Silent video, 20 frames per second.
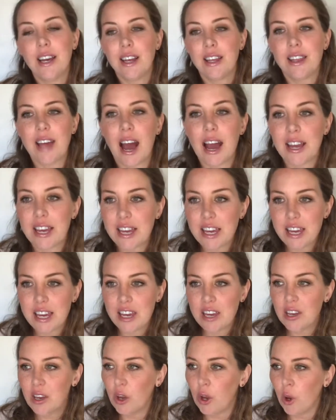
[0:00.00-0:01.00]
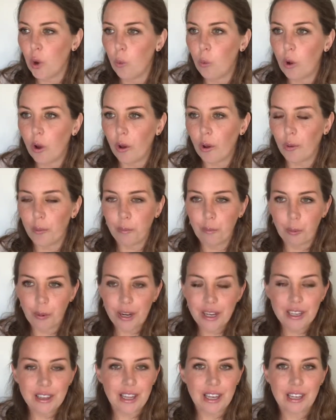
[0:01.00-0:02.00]
that He will
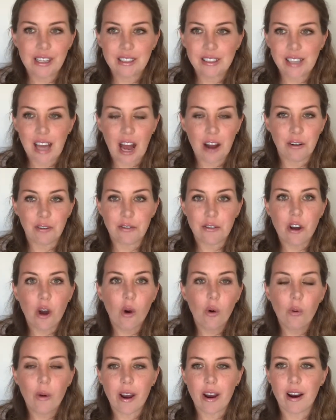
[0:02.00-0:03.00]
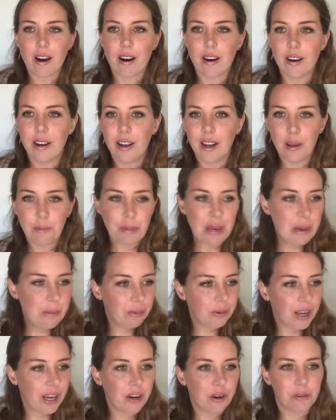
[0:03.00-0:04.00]
bring things out of nowhere.
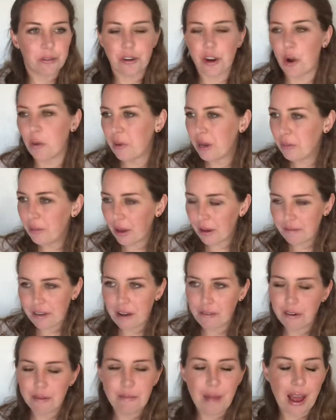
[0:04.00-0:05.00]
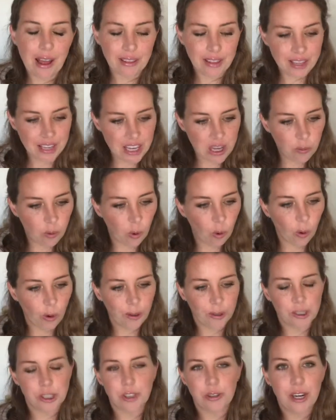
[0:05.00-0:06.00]
People I don't know, people I've never met. Like, He will
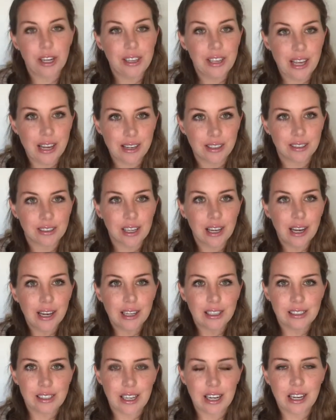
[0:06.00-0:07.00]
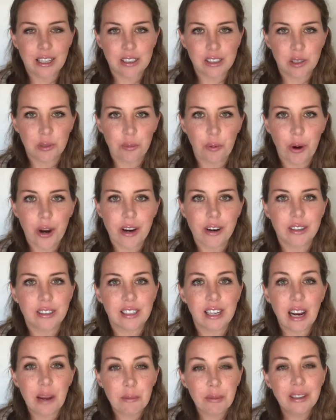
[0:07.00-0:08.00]
orchestrate things to answer prayers,
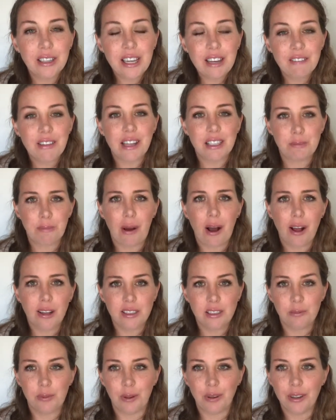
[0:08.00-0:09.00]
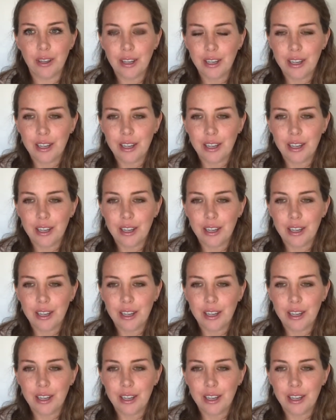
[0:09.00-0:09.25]
and I believe that's possible.